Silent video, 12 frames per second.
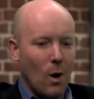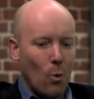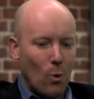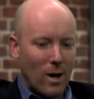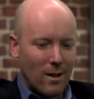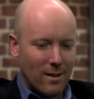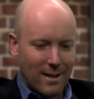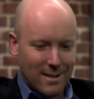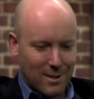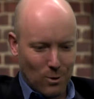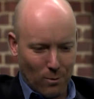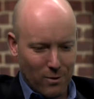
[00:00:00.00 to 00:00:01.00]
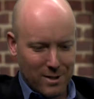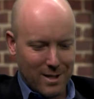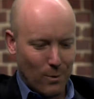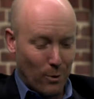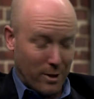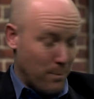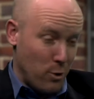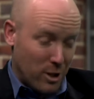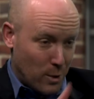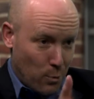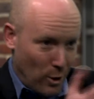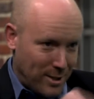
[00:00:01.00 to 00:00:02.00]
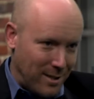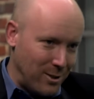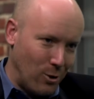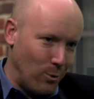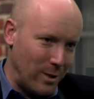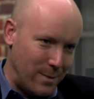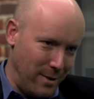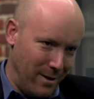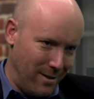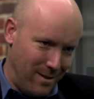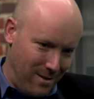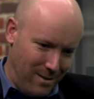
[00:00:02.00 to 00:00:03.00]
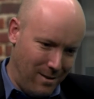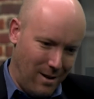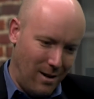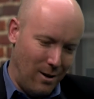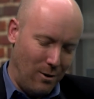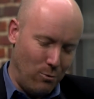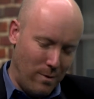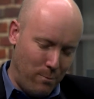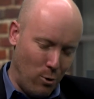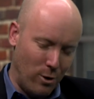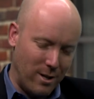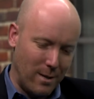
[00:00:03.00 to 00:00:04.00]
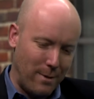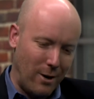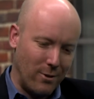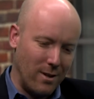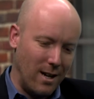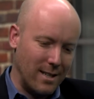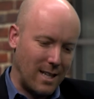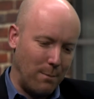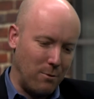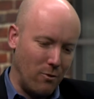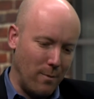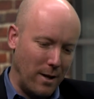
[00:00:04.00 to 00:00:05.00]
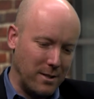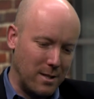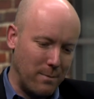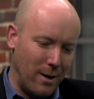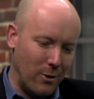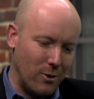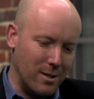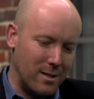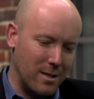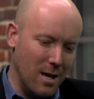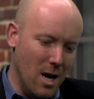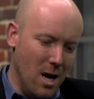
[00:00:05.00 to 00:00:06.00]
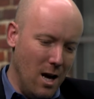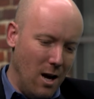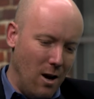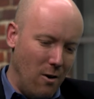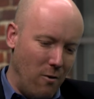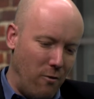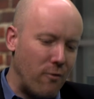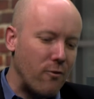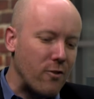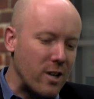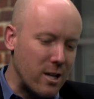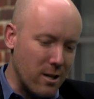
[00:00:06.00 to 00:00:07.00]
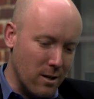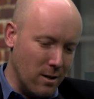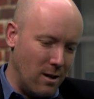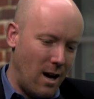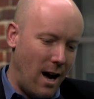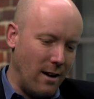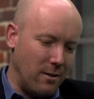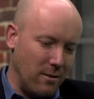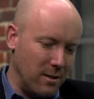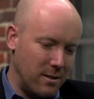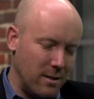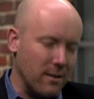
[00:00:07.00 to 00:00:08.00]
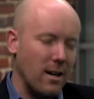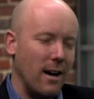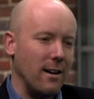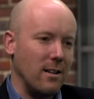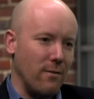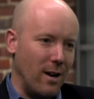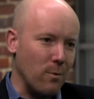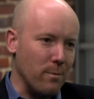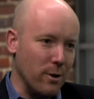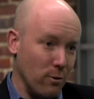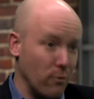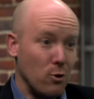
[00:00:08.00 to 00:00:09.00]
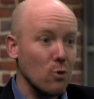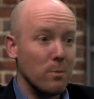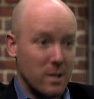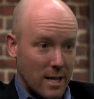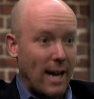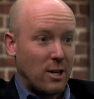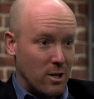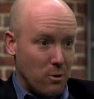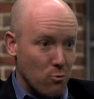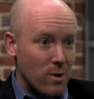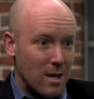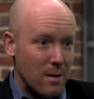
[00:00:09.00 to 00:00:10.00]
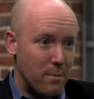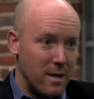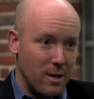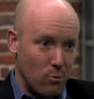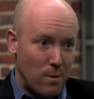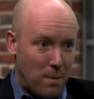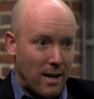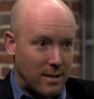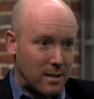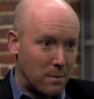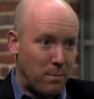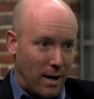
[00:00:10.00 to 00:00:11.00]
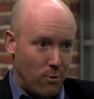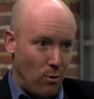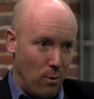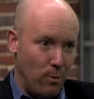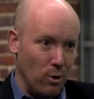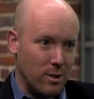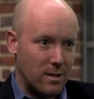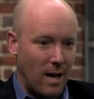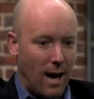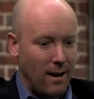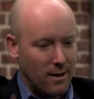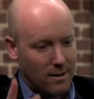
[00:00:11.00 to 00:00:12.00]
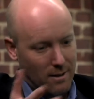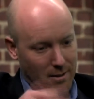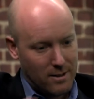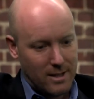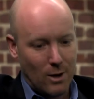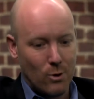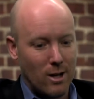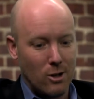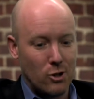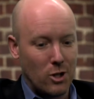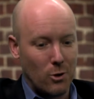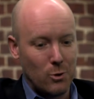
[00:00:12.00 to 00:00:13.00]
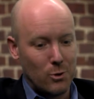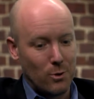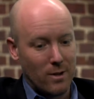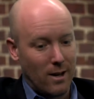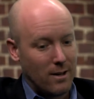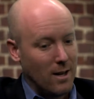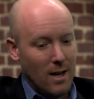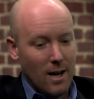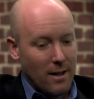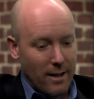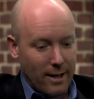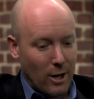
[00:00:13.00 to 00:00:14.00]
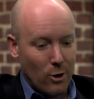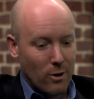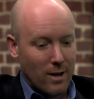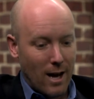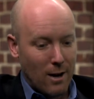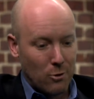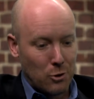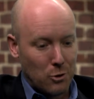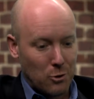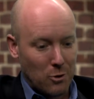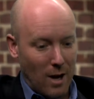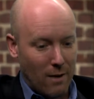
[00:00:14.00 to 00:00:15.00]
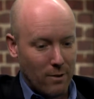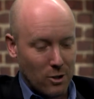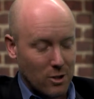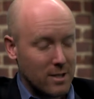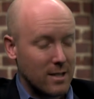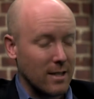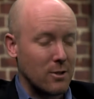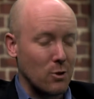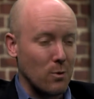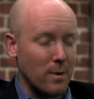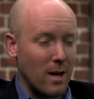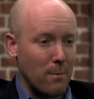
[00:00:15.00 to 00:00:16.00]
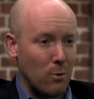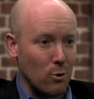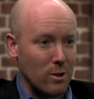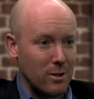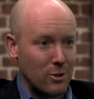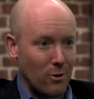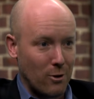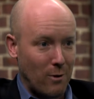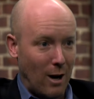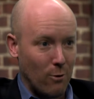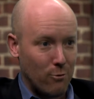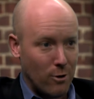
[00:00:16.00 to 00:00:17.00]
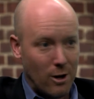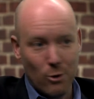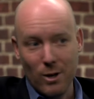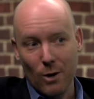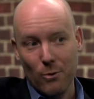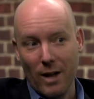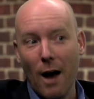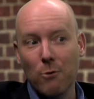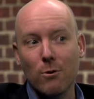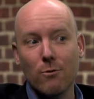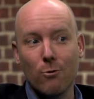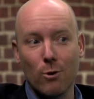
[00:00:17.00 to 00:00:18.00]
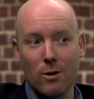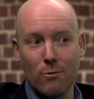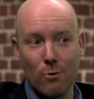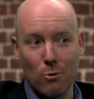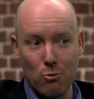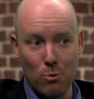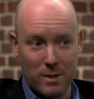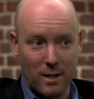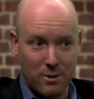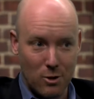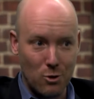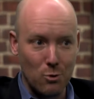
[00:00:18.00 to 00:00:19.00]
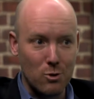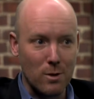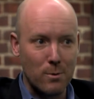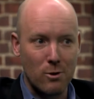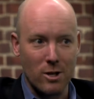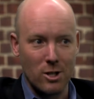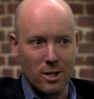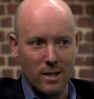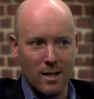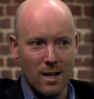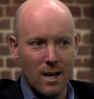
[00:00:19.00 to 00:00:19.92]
Well, that's obviously what the British press has always been reporting about in the last couple of months, about this fear and this entire development of humans actually really being replaced by robots. And this hotel shows you that they're going now to having just 6 human employees on the ground for a hotel with 144 rooms. That's a huge operation.